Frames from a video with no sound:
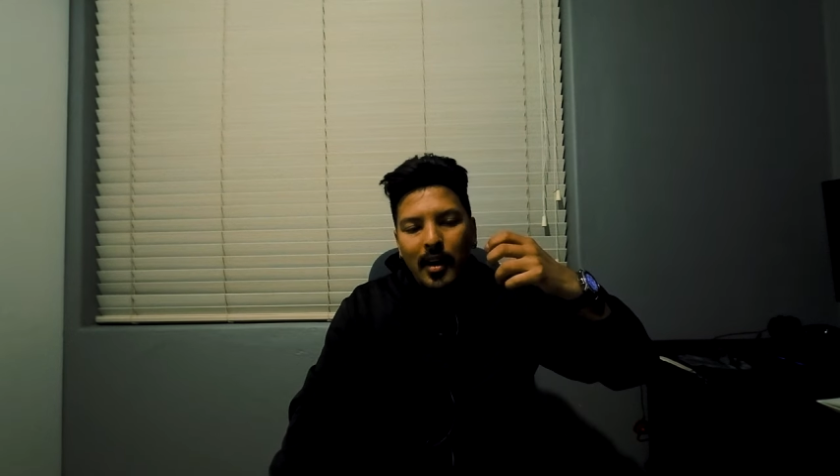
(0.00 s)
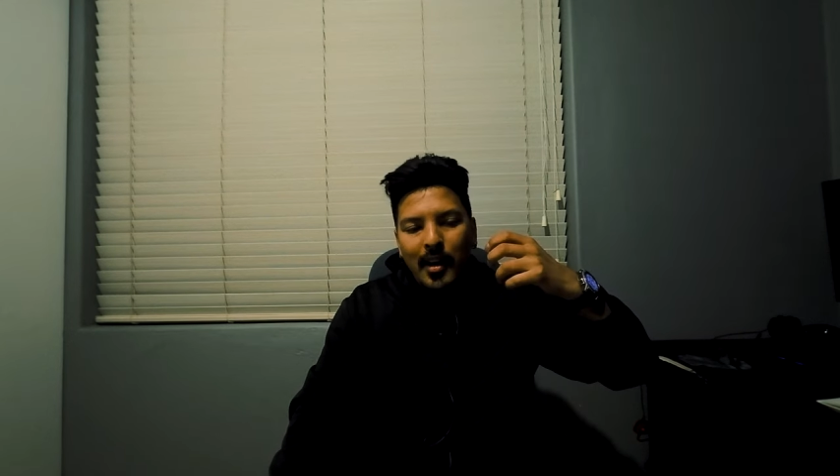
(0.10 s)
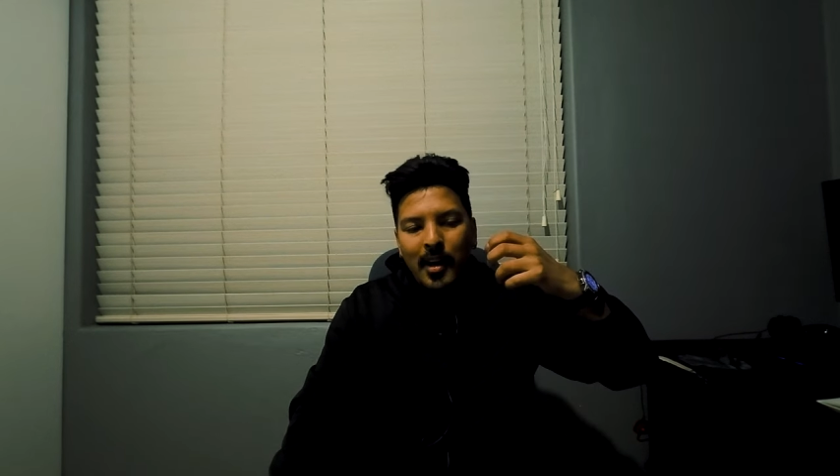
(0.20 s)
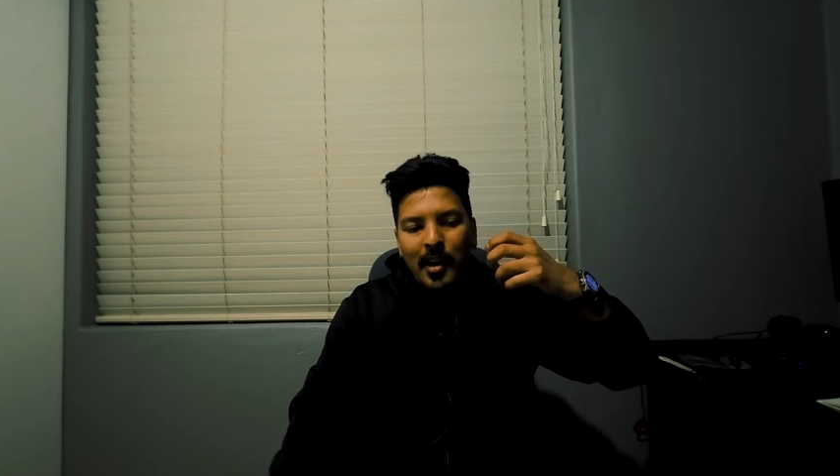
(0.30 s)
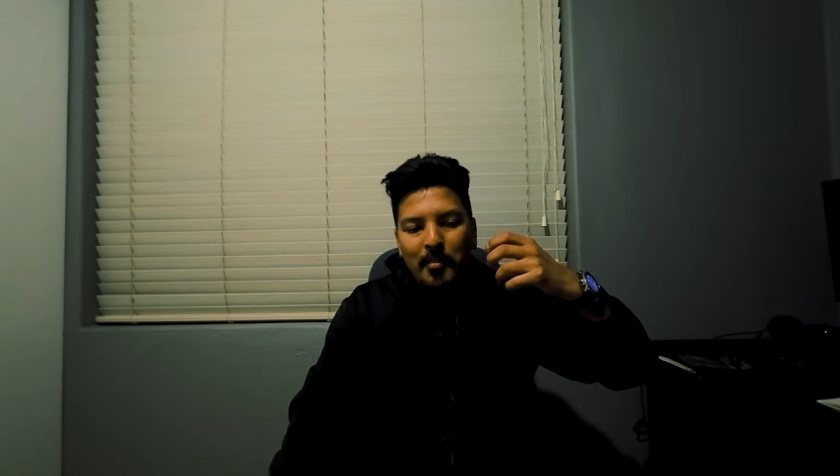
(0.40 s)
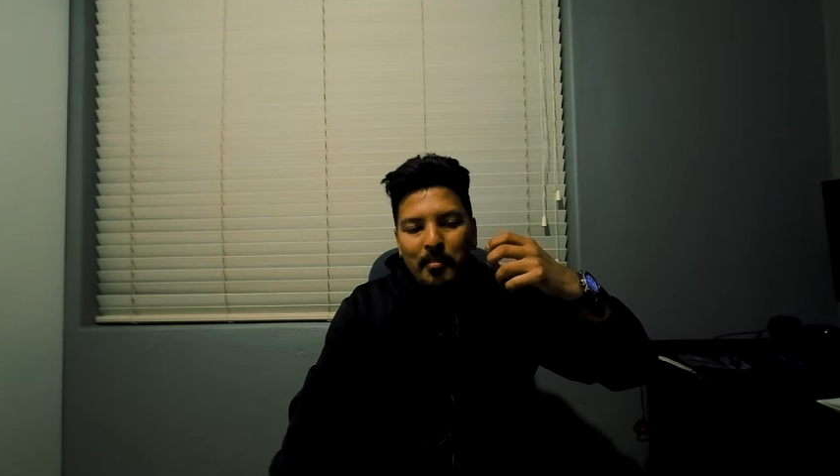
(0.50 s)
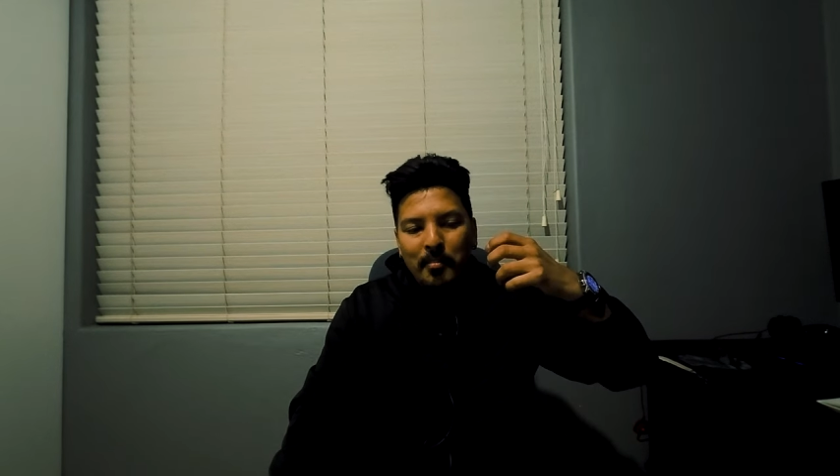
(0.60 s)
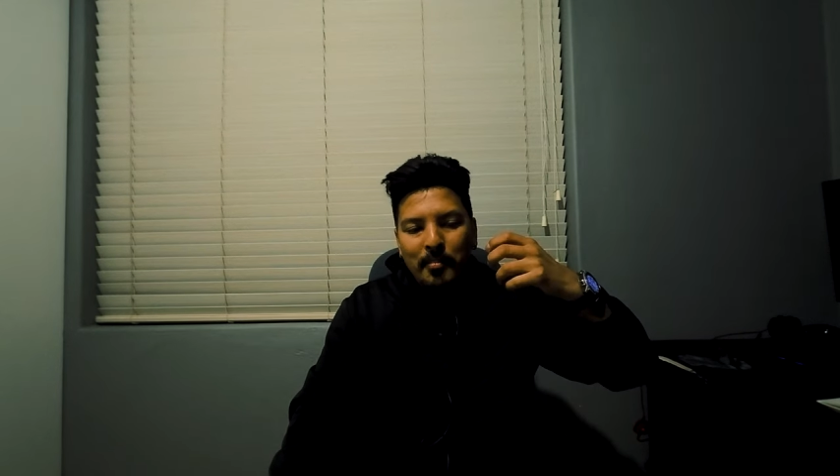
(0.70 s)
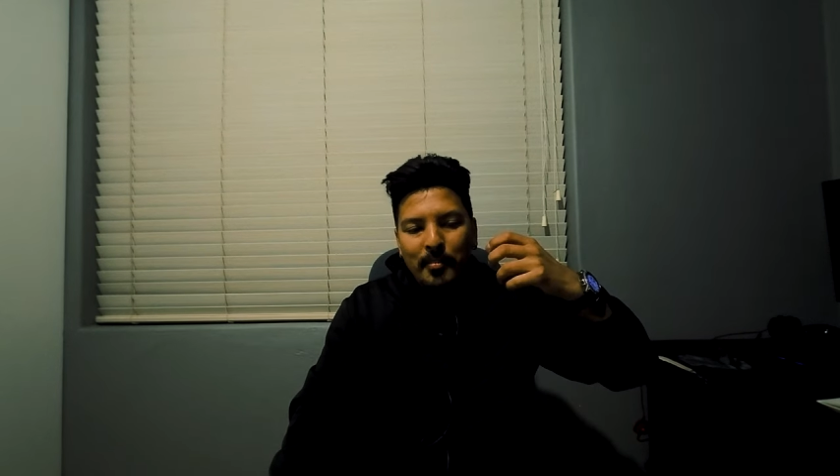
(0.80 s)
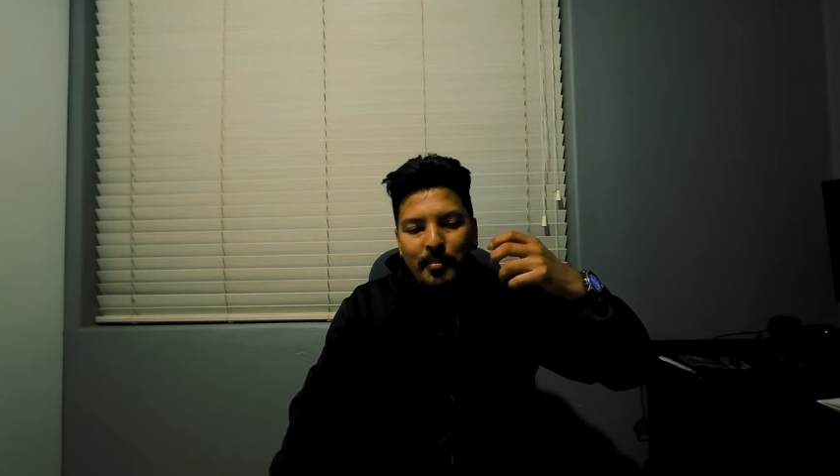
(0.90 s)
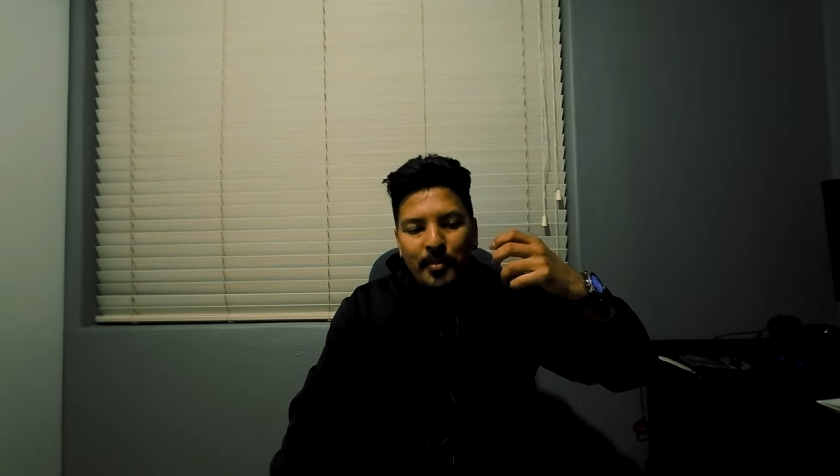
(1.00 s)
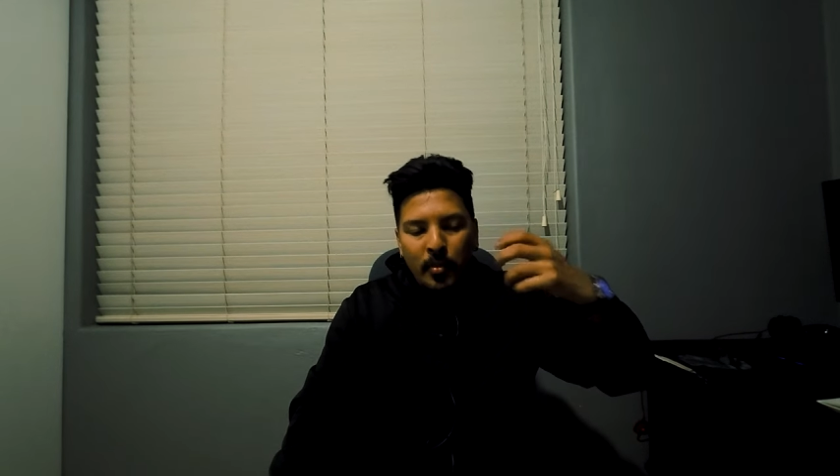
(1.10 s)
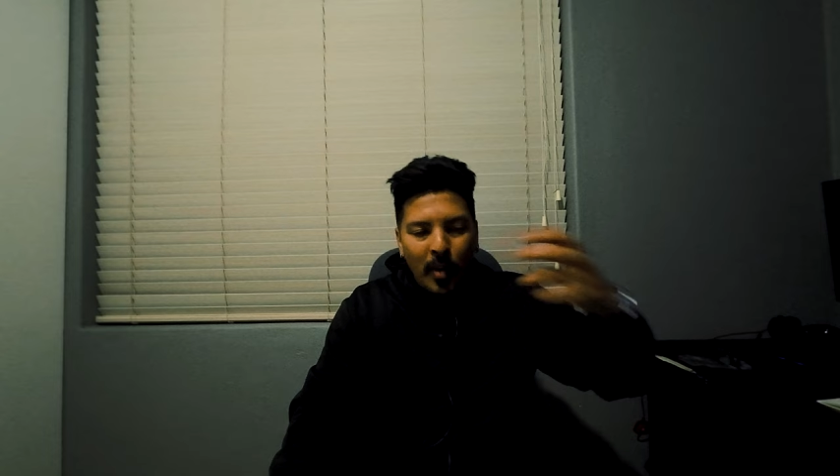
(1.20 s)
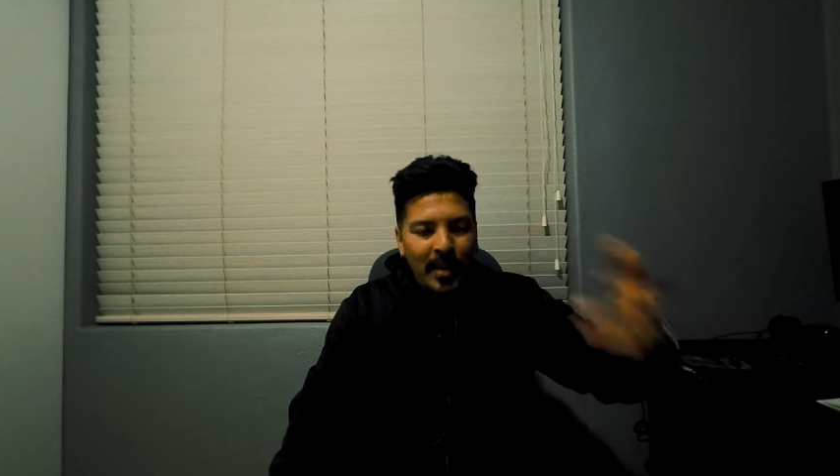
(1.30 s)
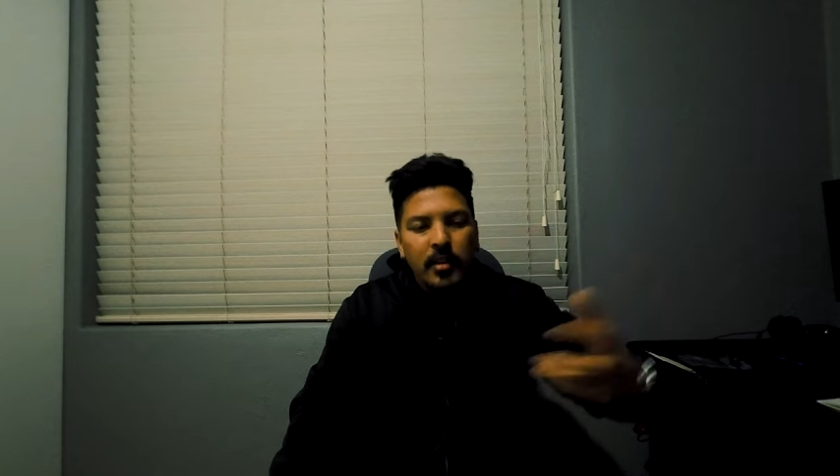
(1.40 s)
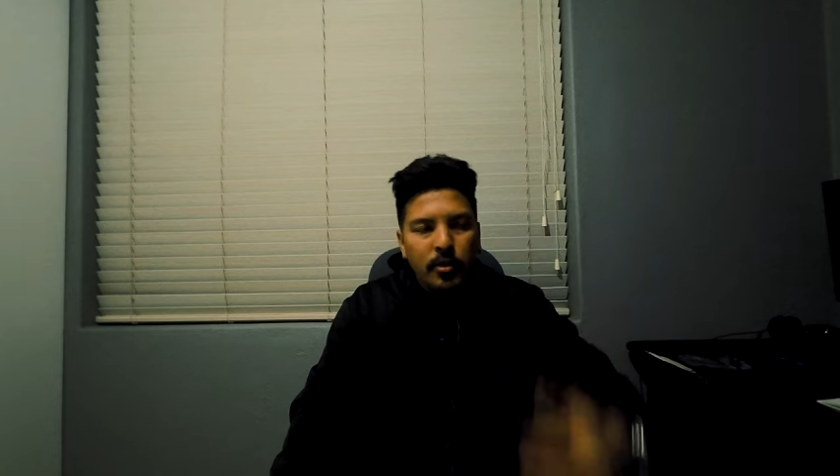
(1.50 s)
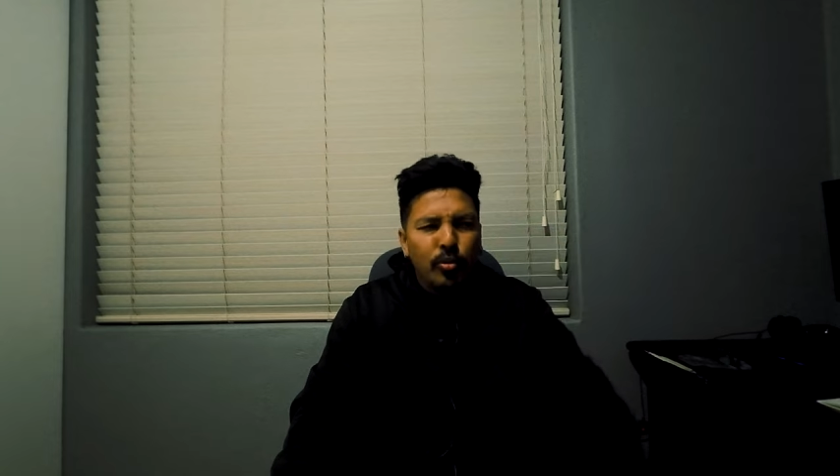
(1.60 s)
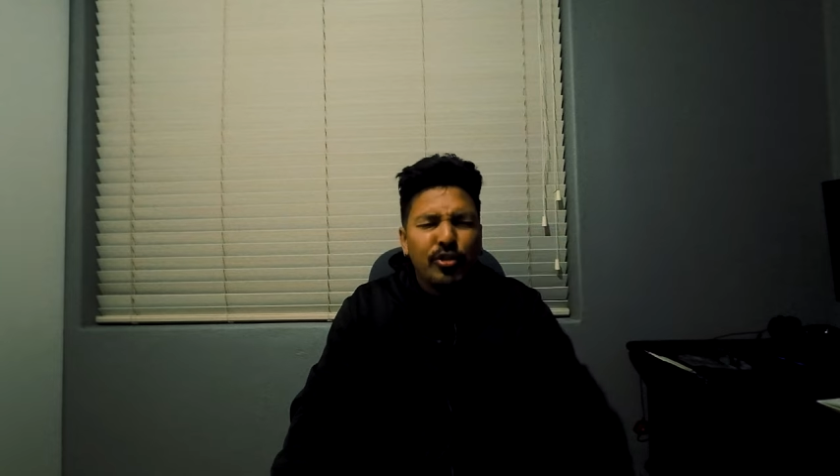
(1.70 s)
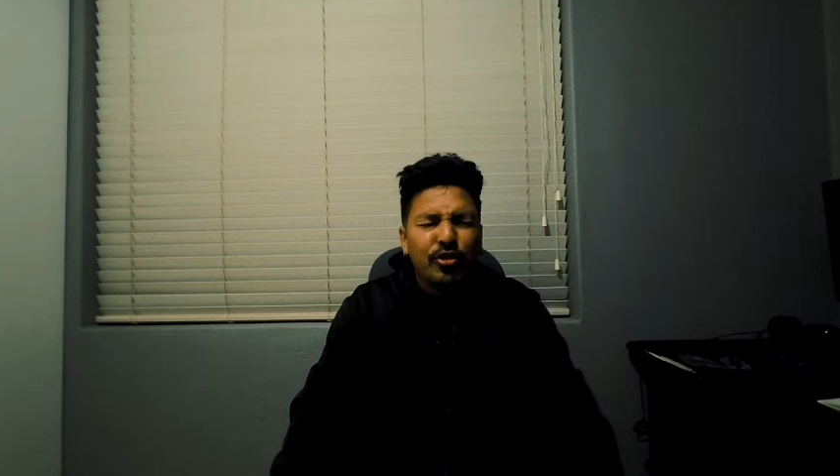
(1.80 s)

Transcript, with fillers: um, the one day it was